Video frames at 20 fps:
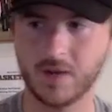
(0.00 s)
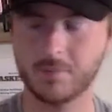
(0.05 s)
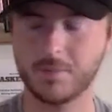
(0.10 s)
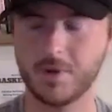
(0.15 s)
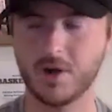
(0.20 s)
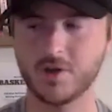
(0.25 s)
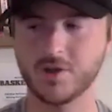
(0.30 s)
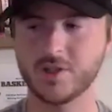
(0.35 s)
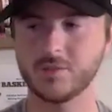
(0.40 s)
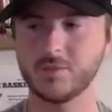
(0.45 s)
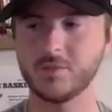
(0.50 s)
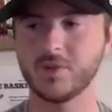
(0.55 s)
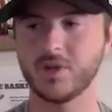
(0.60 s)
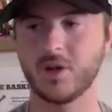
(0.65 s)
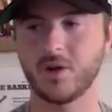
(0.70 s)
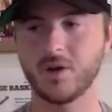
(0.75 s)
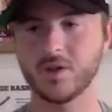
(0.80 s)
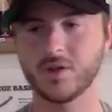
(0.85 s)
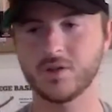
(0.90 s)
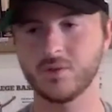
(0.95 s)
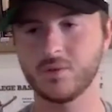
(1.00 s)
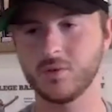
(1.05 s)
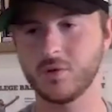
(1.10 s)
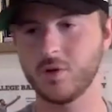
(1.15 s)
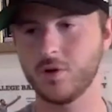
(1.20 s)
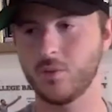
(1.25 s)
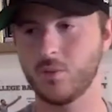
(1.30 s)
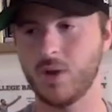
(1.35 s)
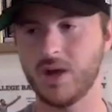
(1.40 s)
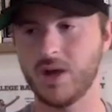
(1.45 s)
Barnstable area. So we would go
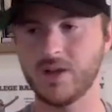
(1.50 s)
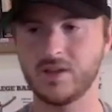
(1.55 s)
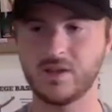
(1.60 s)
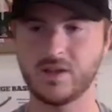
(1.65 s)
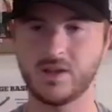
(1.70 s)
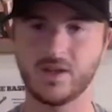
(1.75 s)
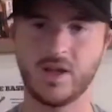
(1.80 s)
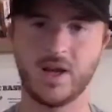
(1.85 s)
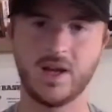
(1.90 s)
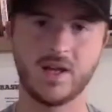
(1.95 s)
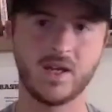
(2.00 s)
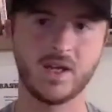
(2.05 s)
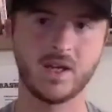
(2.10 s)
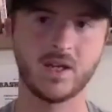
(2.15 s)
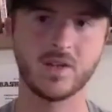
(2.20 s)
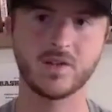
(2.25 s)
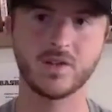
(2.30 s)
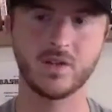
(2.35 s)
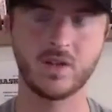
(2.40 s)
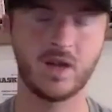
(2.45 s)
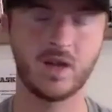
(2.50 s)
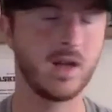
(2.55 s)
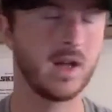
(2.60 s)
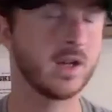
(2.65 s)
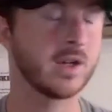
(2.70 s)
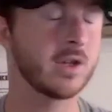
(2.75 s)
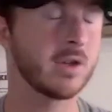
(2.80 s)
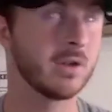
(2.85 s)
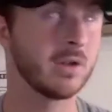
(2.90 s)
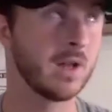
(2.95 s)
to YD and Hyannis a lot,
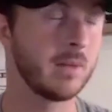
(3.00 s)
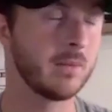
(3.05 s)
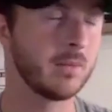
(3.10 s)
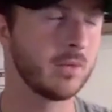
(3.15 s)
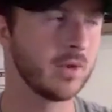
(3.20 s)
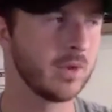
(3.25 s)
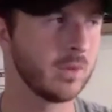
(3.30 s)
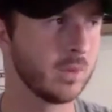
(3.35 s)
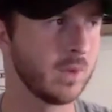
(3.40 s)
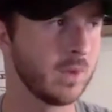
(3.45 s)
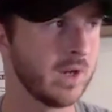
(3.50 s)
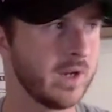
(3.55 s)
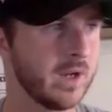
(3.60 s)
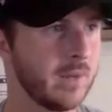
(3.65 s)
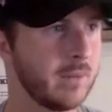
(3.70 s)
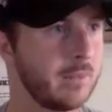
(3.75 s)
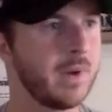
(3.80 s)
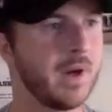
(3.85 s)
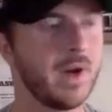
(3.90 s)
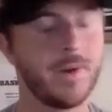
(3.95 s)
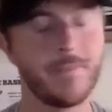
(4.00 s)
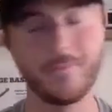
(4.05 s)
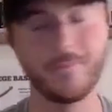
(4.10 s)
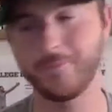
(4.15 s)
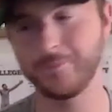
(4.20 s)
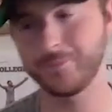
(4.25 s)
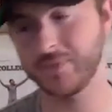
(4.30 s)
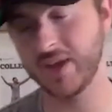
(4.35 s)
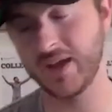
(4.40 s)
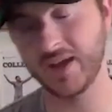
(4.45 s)
actually a lot more than Wareham. But
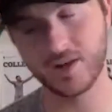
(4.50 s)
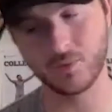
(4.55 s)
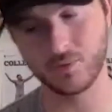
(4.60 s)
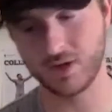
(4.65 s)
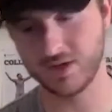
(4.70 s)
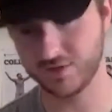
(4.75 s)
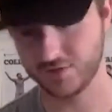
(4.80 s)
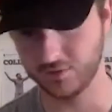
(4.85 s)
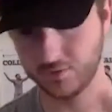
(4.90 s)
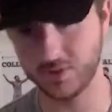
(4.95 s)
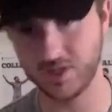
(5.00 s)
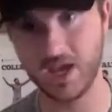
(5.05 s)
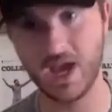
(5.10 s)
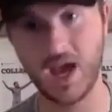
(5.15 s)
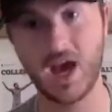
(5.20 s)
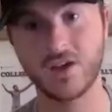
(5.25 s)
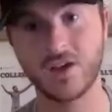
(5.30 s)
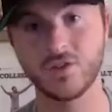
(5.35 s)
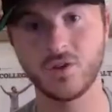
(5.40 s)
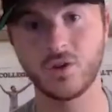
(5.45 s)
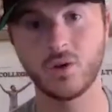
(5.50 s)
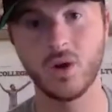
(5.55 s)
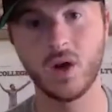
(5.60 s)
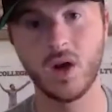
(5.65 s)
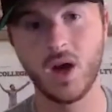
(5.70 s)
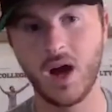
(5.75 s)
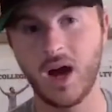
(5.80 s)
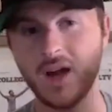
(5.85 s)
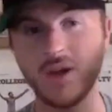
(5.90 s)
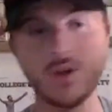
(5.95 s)
anyway, so yeah, so
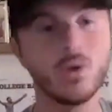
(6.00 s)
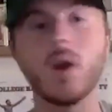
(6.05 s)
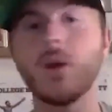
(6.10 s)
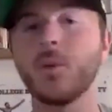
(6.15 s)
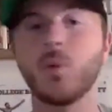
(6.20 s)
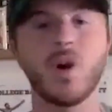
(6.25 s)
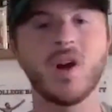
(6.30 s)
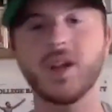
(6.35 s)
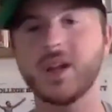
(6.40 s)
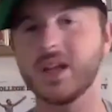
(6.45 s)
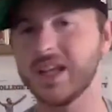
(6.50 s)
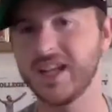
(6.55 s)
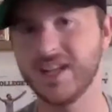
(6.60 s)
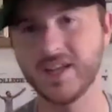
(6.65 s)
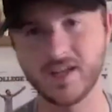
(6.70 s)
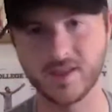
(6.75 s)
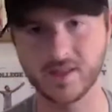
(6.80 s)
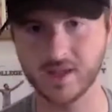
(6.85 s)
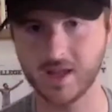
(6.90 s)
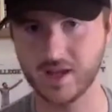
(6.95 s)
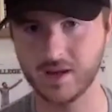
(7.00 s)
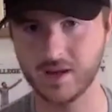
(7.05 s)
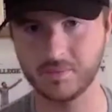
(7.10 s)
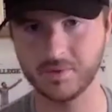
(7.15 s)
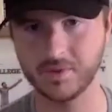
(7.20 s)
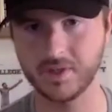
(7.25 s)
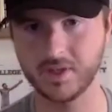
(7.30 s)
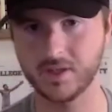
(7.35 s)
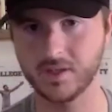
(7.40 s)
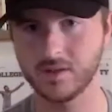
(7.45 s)
I knew I wanted to get into the Cape
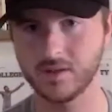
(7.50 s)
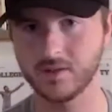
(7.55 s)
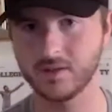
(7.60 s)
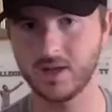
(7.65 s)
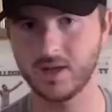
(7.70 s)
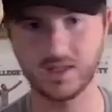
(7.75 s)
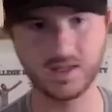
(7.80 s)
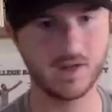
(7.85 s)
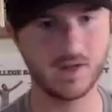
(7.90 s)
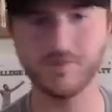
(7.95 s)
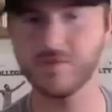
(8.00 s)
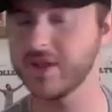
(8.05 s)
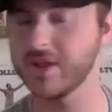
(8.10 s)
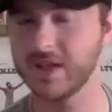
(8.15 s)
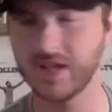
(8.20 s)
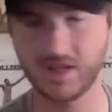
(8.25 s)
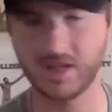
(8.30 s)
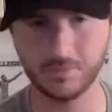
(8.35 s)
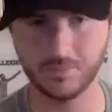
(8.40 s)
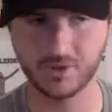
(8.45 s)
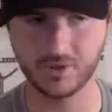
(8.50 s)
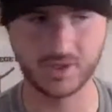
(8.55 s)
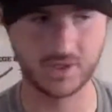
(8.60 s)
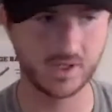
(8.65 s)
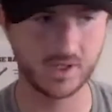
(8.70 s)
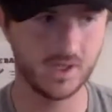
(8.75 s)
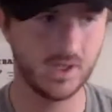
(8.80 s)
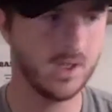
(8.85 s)
League. I love the Cape League.